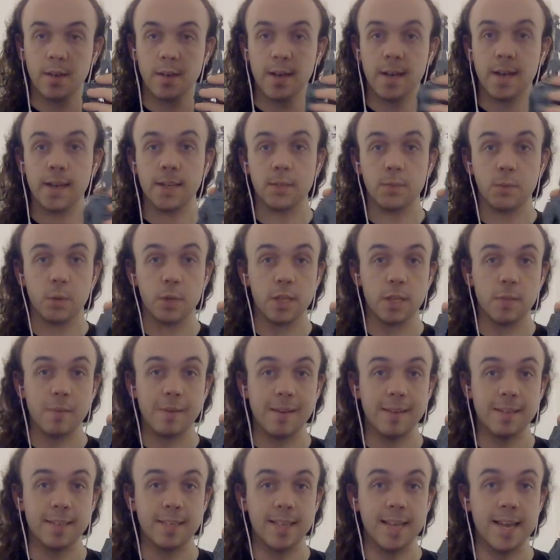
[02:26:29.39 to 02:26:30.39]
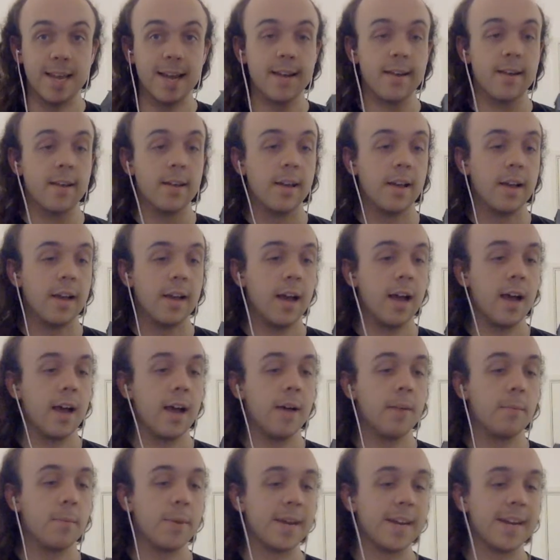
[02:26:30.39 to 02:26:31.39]
As one of the mausolea.
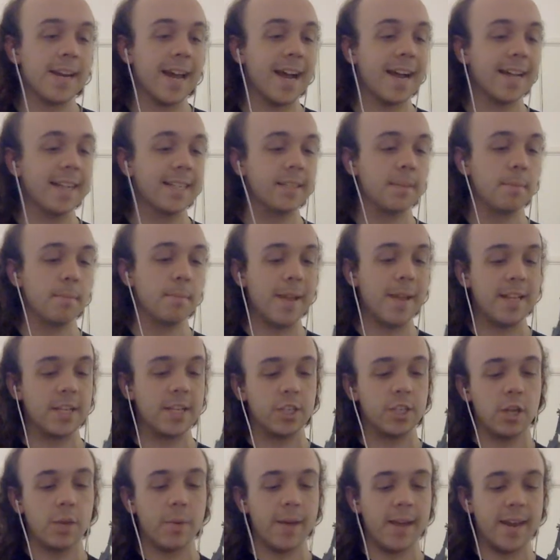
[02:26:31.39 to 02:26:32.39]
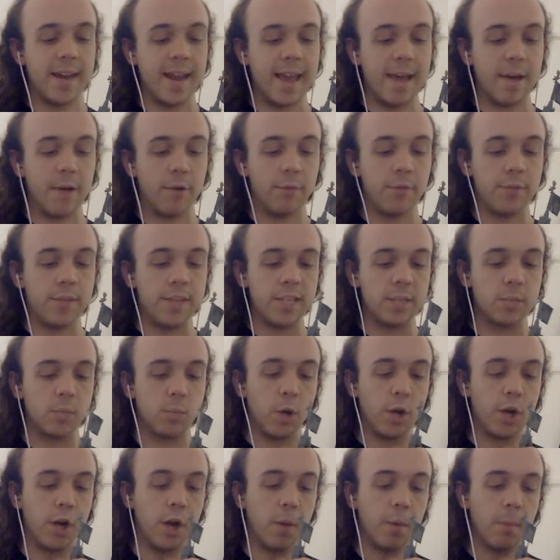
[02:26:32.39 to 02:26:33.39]
We can add some bits to it and elf this
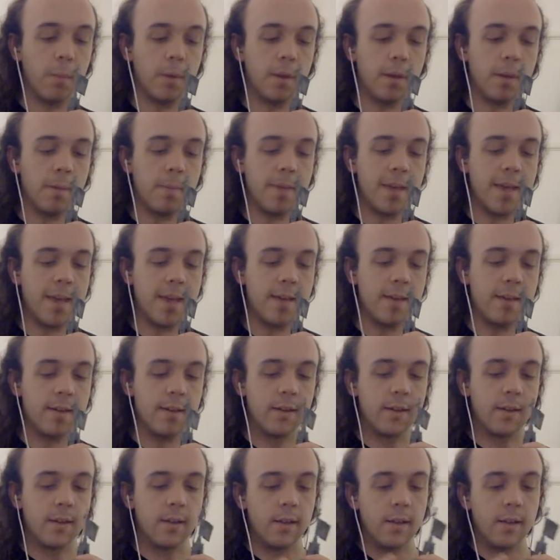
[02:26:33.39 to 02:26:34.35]
one up a bit.